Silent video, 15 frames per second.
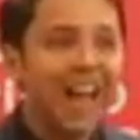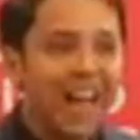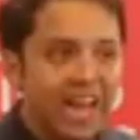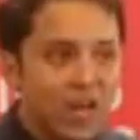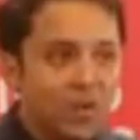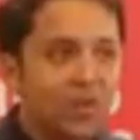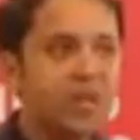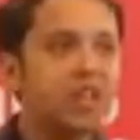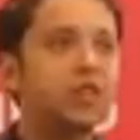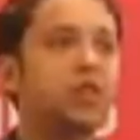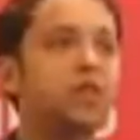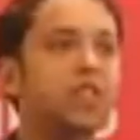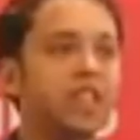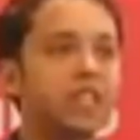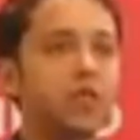alignment
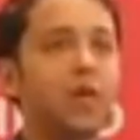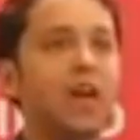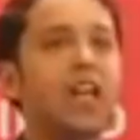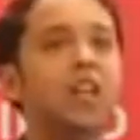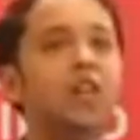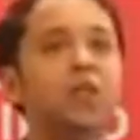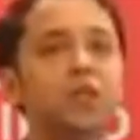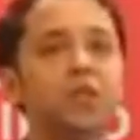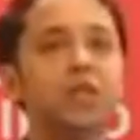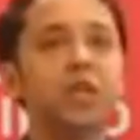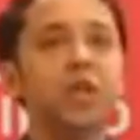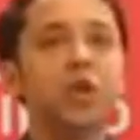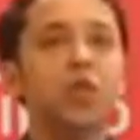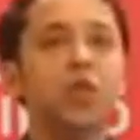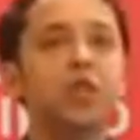of these values
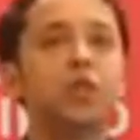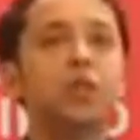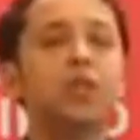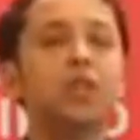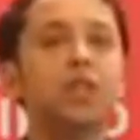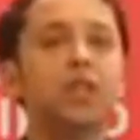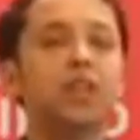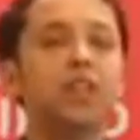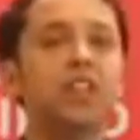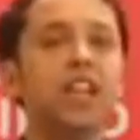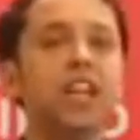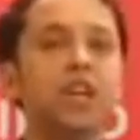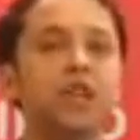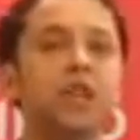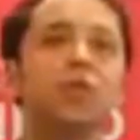which will
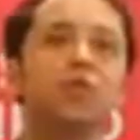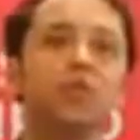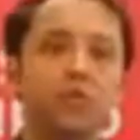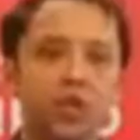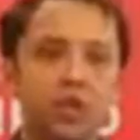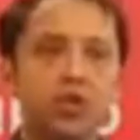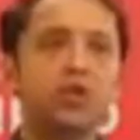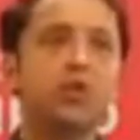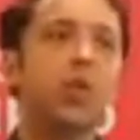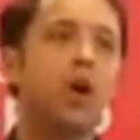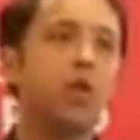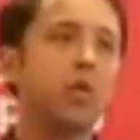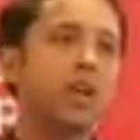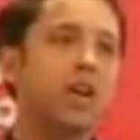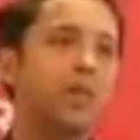lead to the true
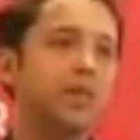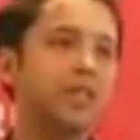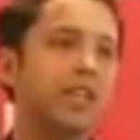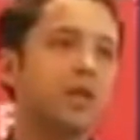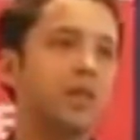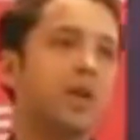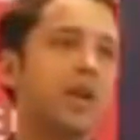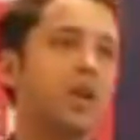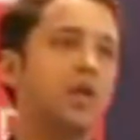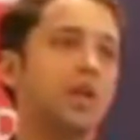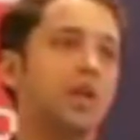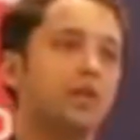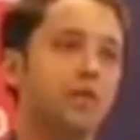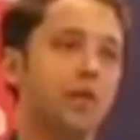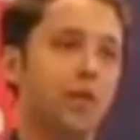outcomes that we are
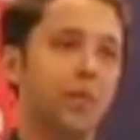looking